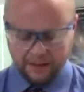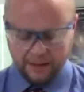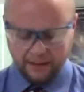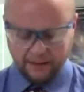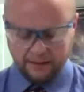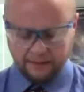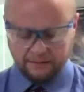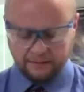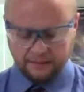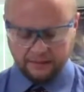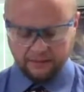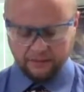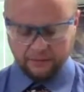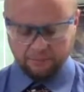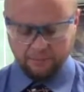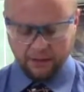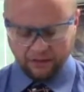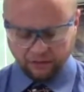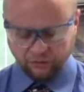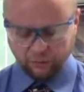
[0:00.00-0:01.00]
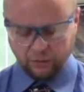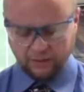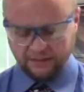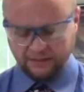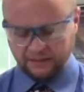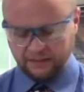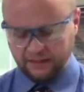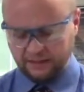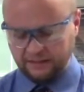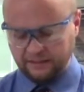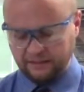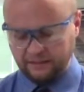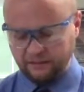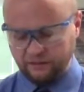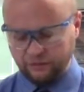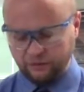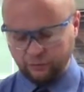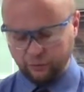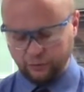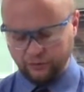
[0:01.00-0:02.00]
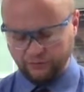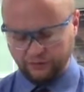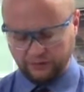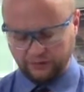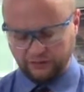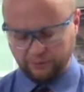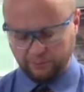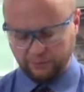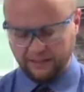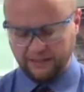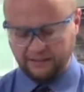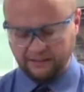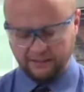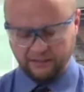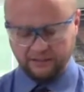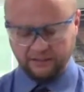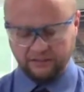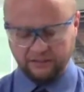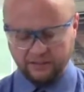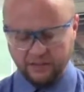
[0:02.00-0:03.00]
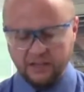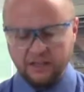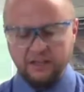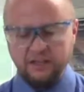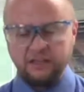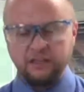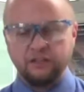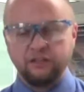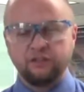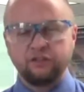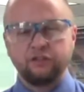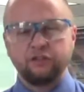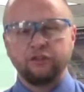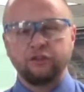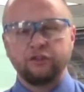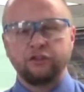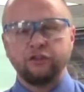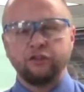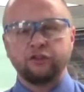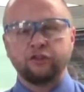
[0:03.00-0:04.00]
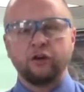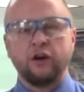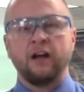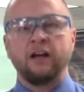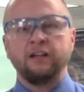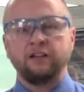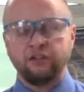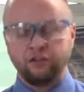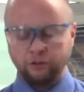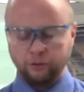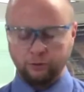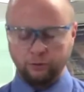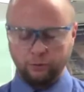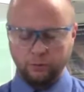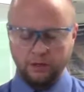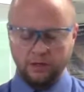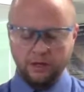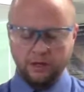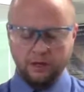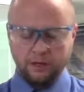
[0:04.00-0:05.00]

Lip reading: And the best way that I can sort of explain this is to try to